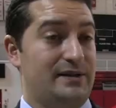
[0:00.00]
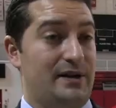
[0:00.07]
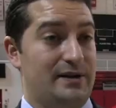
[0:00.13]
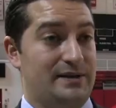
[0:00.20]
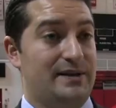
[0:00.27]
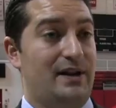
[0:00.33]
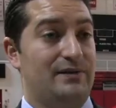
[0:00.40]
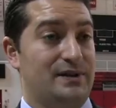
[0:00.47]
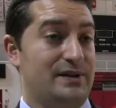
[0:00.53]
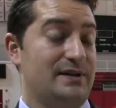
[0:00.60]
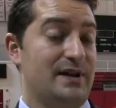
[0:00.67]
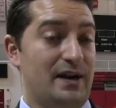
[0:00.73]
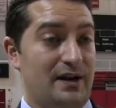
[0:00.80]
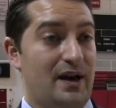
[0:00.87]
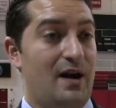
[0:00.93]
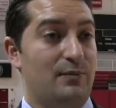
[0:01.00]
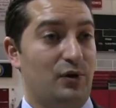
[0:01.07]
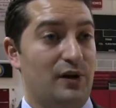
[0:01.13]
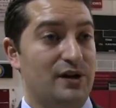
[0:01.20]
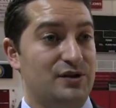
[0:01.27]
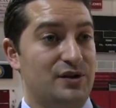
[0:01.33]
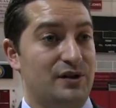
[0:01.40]
a self-sustaining
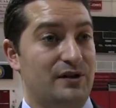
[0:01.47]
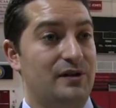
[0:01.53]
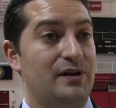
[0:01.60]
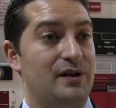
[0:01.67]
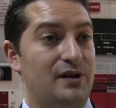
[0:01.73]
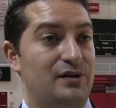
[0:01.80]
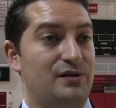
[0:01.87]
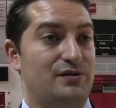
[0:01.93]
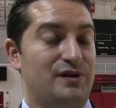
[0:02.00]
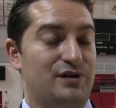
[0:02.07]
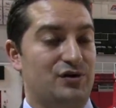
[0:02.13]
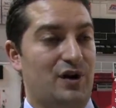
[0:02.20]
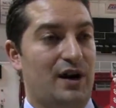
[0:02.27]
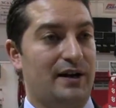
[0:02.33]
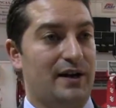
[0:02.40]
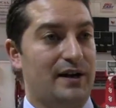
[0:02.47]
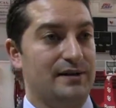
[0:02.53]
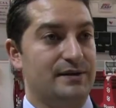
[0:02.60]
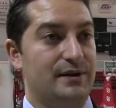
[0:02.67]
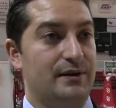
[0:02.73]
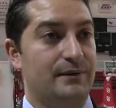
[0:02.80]
operation using TriCaster.